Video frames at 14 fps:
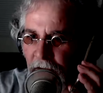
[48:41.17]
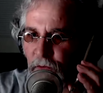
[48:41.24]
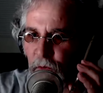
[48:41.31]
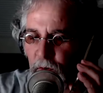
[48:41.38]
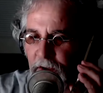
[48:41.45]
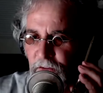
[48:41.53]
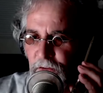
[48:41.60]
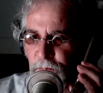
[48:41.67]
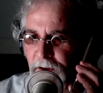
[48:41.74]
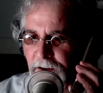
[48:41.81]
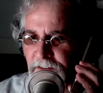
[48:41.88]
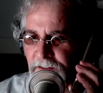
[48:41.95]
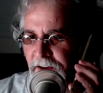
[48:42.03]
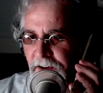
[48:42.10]
we
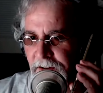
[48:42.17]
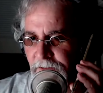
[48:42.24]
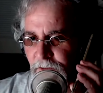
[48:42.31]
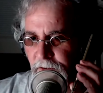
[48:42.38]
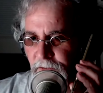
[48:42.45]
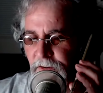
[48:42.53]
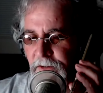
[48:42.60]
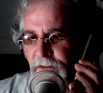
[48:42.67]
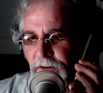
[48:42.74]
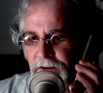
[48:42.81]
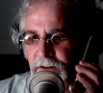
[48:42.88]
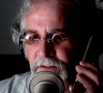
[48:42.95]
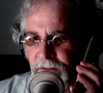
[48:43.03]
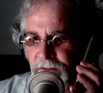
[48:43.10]
expect to get review
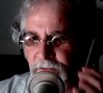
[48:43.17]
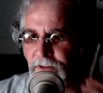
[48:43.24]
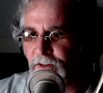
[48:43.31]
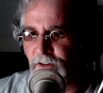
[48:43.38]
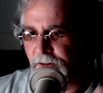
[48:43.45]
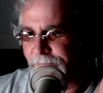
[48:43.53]
vehicles in the future.